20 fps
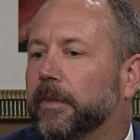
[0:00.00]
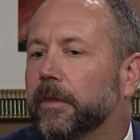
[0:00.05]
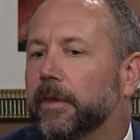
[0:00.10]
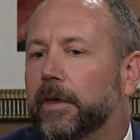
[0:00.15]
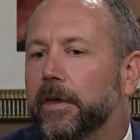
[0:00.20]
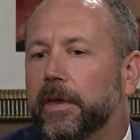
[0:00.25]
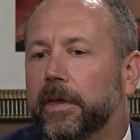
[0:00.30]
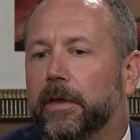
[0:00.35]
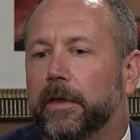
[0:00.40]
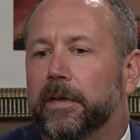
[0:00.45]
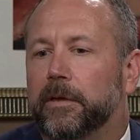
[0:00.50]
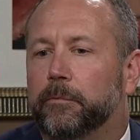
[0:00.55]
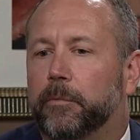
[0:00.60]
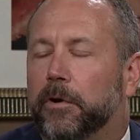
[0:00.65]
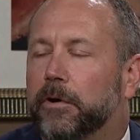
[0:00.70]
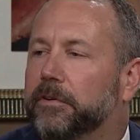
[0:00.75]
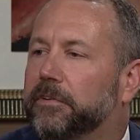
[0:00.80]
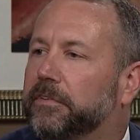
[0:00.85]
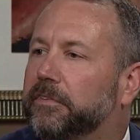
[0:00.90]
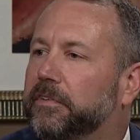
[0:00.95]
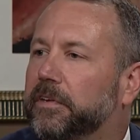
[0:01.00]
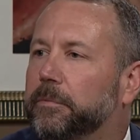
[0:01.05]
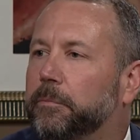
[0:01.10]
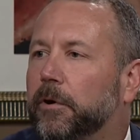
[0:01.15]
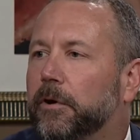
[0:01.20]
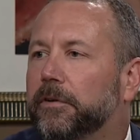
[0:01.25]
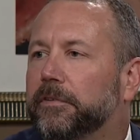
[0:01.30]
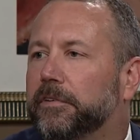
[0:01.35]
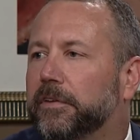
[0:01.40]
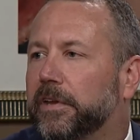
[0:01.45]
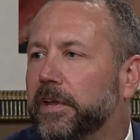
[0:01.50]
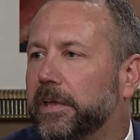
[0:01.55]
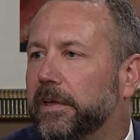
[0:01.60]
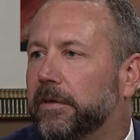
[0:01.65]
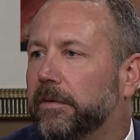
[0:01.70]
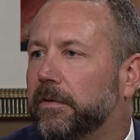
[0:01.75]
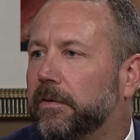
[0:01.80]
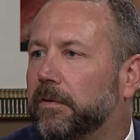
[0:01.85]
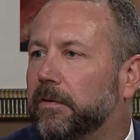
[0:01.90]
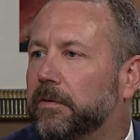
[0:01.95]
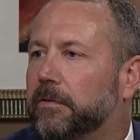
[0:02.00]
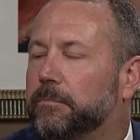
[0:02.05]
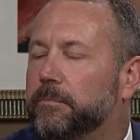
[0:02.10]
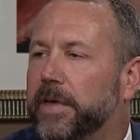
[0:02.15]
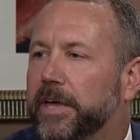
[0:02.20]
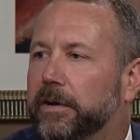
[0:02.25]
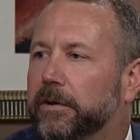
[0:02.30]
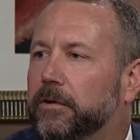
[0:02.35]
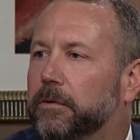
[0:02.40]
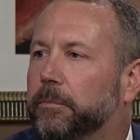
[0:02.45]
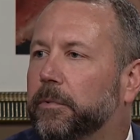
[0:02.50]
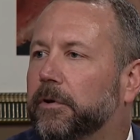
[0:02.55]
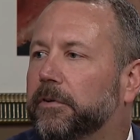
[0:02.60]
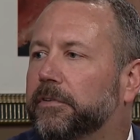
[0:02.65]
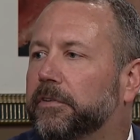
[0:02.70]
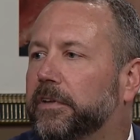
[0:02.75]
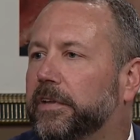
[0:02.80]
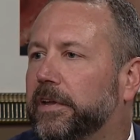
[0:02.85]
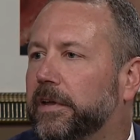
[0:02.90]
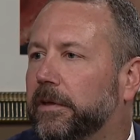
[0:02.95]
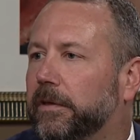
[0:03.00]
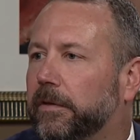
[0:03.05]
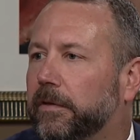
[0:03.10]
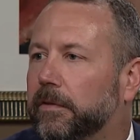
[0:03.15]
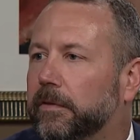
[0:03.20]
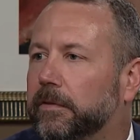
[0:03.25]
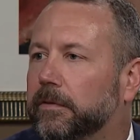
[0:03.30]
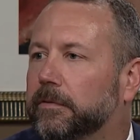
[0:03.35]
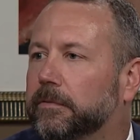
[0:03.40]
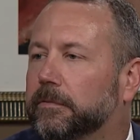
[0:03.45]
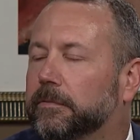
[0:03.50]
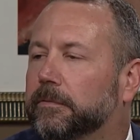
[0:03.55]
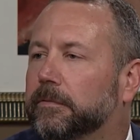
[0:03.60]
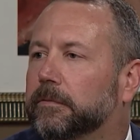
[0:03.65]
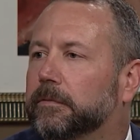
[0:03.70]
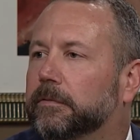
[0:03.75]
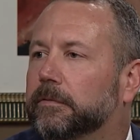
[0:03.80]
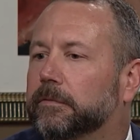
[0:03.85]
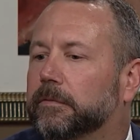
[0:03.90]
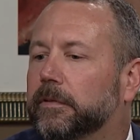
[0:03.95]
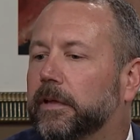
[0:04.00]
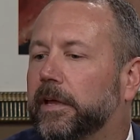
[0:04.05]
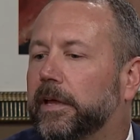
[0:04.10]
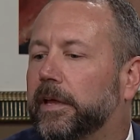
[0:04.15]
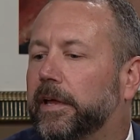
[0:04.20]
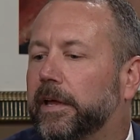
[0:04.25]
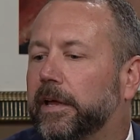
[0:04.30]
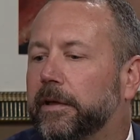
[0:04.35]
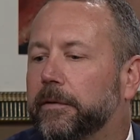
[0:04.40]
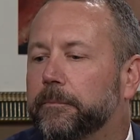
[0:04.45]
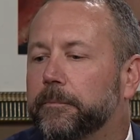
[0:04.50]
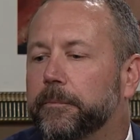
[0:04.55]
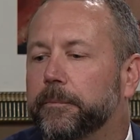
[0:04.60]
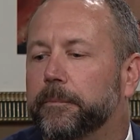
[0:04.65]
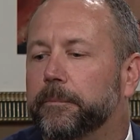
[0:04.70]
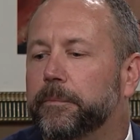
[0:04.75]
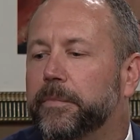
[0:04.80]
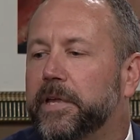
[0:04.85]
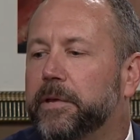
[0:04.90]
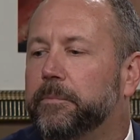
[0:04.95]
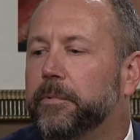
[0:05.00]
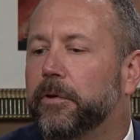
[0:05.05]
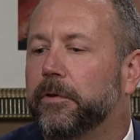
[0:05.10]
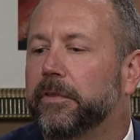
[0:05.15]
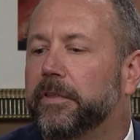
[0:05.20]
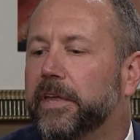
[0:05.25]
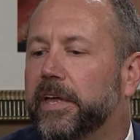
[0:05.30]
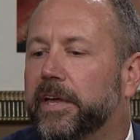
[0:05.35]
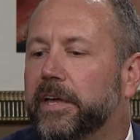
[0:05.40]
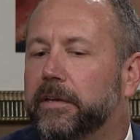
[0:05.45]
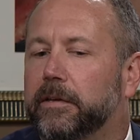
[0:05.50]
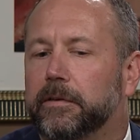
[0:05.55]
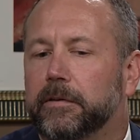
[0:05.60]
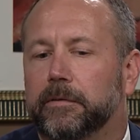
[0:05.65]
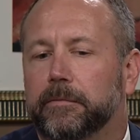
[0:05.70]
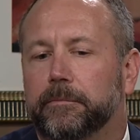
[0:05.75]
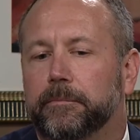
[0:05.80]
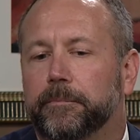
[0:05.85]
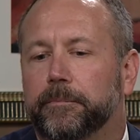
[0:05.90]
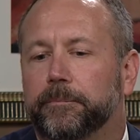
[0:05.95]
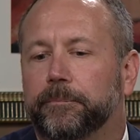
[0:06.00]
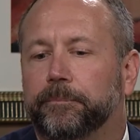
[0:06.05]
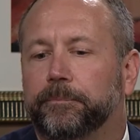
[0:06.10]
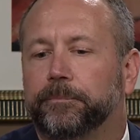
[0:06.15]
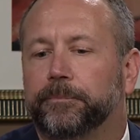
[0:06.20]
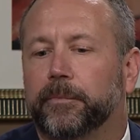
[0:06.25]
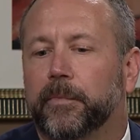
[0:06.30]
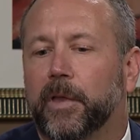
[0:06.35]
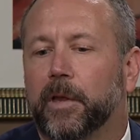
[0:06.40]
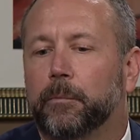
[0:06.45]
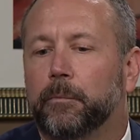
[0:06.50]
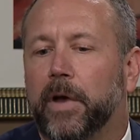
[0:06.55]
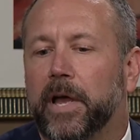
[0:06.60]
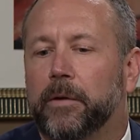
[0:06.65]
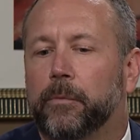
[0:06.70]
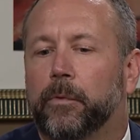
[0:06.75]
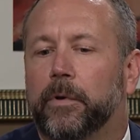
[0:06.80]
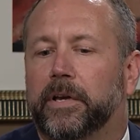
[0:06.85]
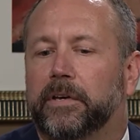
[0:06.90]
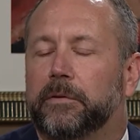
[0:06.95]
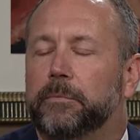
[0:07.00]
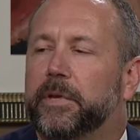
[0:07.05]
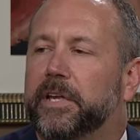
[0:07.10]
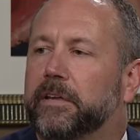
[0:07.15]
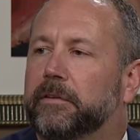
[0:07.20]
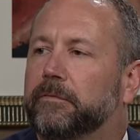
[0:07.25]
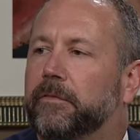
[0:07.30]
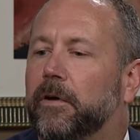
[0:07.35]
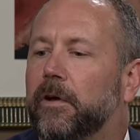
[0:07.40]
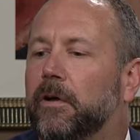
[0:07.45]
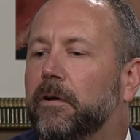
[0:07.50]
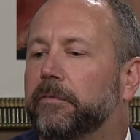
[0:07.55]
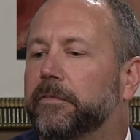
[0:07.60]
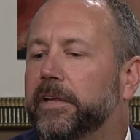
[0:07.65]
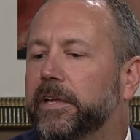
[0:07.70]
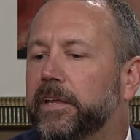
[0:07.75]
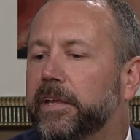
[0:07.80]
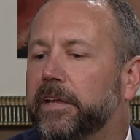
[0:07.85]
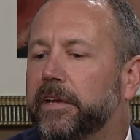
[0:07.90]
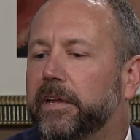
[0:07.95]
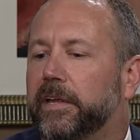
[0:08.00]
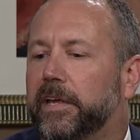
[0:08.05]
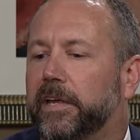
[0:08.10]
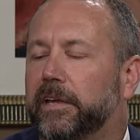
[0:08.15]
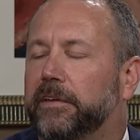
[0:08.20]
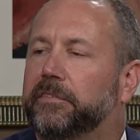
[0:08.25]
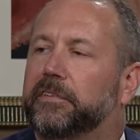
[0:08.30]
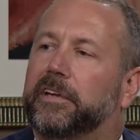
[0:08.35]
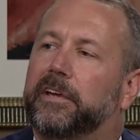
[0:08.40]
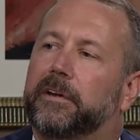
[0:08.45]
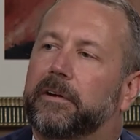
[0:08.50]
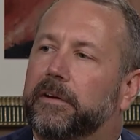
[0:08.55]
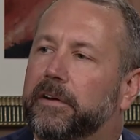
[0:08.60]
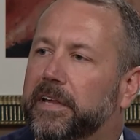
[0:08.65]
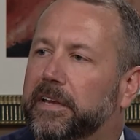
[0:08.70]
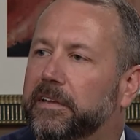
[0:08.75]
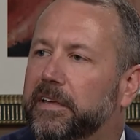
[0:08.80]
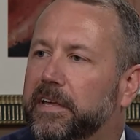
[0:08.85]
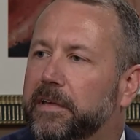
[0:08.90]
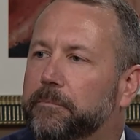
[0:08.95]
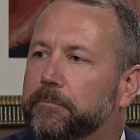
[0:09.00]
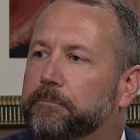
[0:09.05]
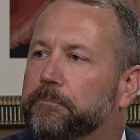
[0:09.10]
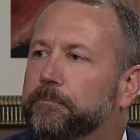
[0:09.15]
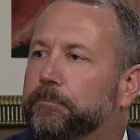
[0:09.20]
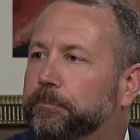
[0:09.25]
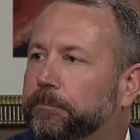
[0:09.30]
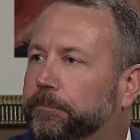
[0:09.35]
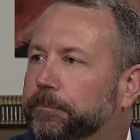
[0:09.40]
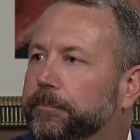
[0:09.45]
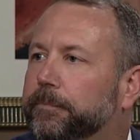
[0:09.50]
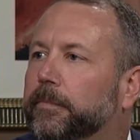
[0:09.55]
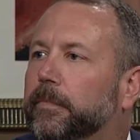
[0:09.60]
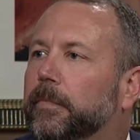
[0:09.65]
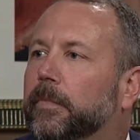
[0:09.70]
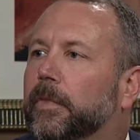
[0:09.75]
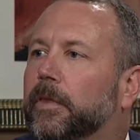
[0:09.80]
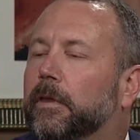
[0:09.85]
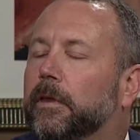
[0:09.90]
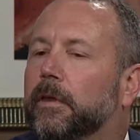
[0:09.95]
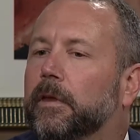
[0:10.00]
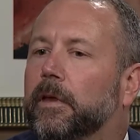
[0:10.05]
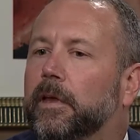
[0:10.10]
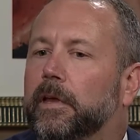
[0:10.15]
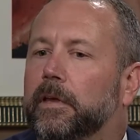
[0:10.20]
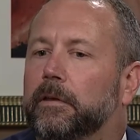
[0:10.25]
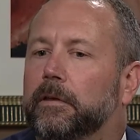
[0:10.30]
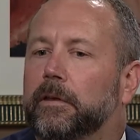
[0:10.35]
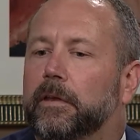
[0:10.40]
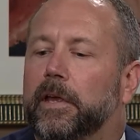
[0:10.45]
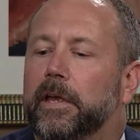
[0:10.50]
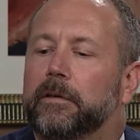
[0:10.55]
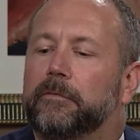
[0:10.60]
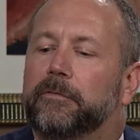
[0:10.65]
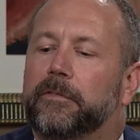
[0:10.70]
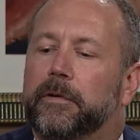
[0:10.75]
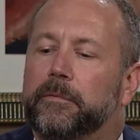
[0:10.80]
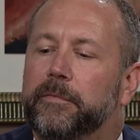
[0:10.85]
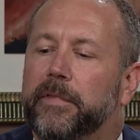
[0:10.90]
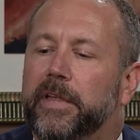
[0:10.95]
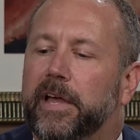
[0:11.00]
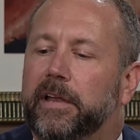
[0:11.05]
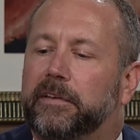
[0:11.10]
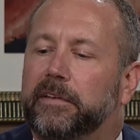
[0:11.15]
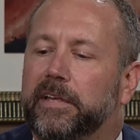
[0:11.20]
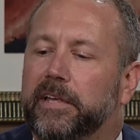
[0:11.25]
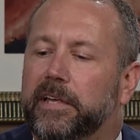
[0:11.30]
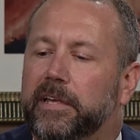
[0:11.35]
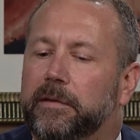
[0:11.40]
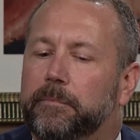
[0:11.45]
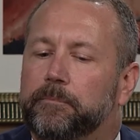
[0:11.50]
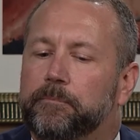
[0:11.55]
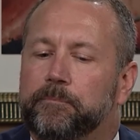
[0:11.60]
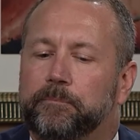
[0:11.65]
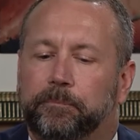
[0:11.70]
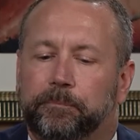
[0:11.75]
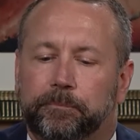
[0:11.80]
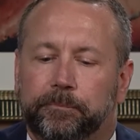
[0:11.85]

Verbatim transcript: uh, emergency personnel, medical personnel, uh, people that might want to be involved in a security team. Mm, okay. and, and from that team,